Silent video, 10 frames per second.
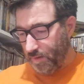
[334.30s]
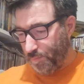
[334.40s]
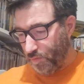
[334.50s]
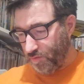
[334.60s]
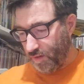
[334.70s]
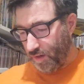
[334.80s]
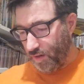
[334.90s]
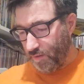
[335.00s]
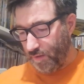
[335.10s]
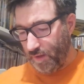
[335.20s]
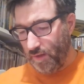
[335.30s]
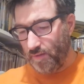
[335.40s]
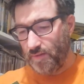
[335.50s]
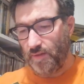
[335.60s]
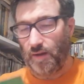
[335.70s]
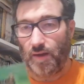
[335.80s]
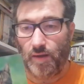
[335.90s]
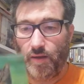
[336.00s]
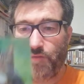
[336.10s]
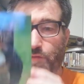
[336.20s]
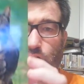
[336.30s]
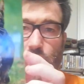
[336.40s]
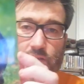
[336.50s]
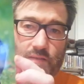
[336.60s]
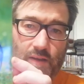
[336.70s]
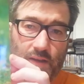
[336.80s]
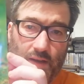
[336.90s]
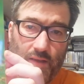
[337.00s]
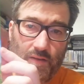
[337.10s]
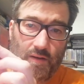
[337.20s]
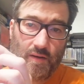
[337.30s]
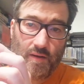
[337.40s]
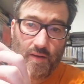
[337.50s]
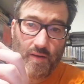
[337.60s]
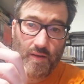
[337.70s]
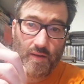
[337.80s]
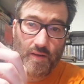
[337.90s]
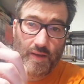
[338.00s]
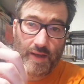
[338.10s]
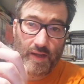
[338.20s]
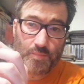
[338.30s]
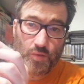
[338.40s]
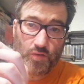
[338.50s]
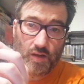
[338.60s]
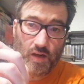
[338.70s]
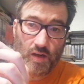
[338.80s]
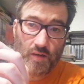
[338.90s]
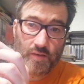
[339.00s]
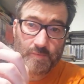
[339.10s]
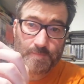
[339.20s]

the postcard is of course another cat postcard.